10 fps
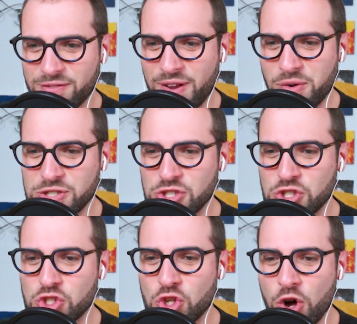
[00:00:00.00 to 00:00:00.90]
There were
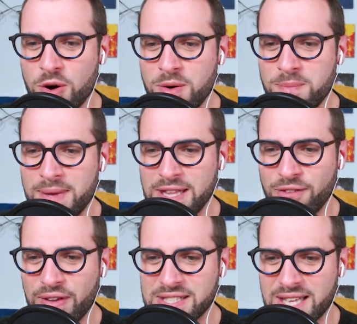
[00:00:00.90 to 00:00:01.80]
so many
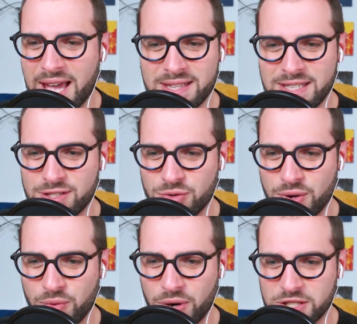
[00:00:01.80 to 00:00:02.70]
things. I need to
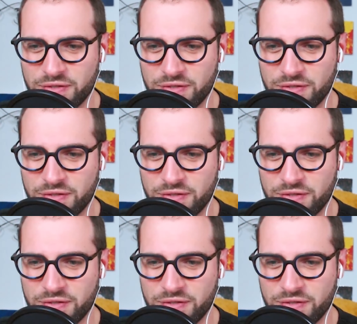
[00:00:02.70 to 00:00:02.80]
rewatch